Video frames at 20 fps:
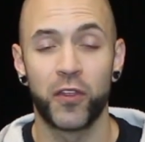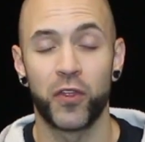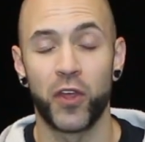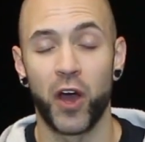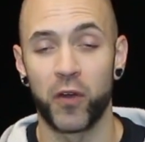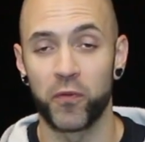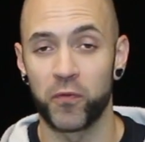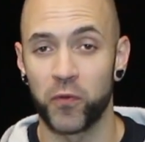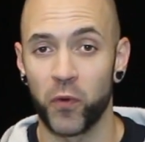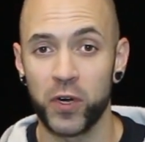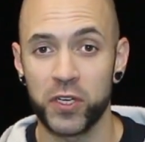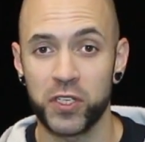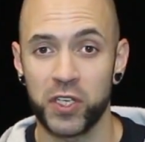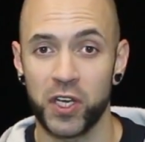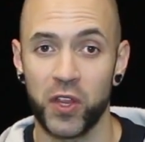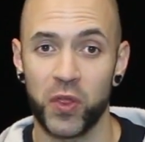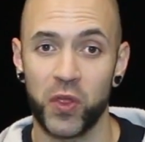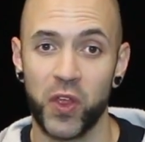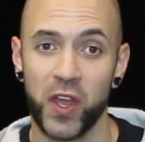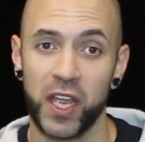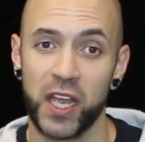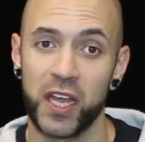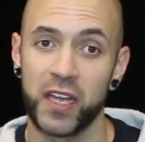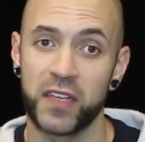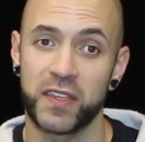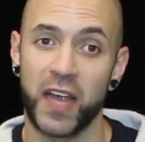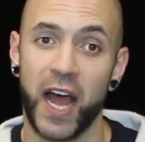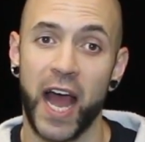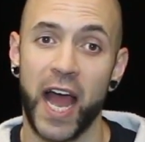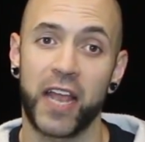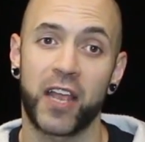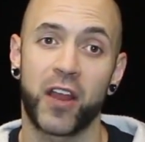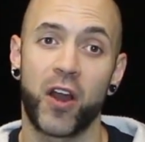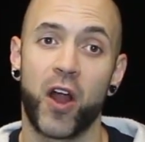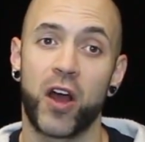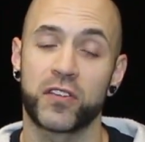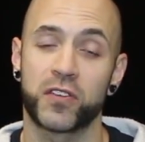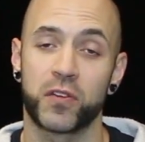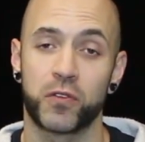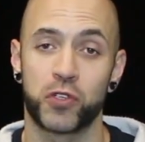The unfortunate thing is I can
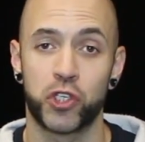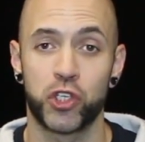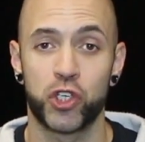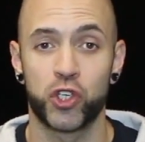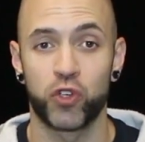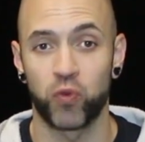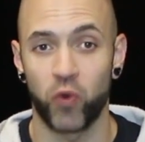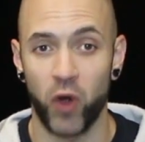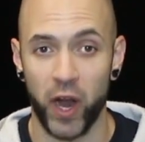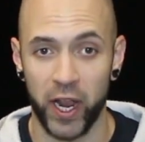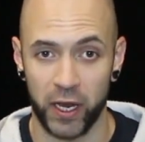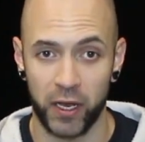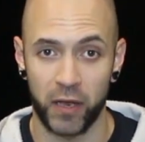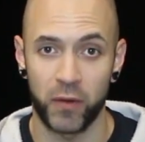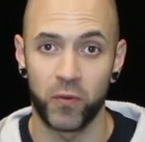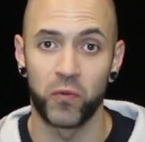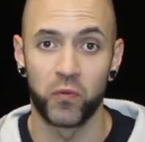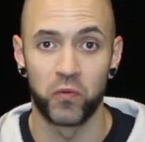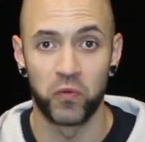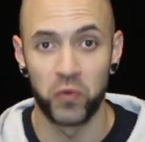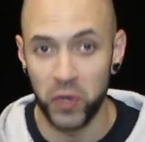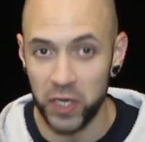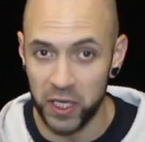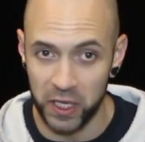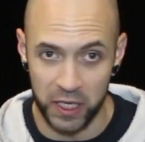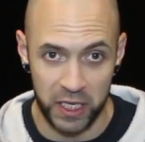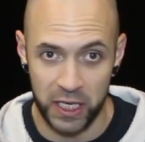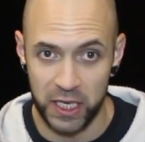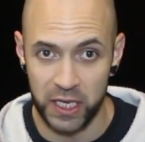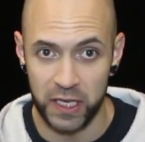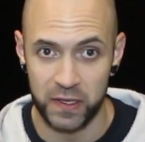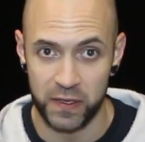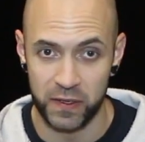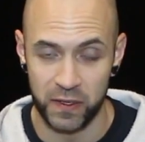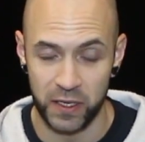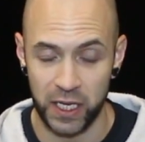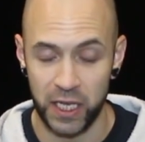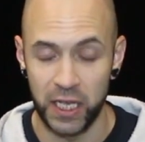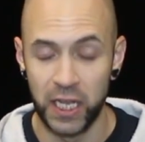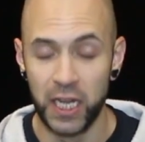also shrink really
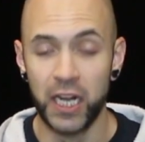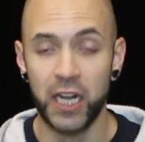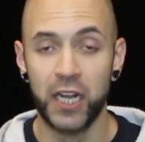easily.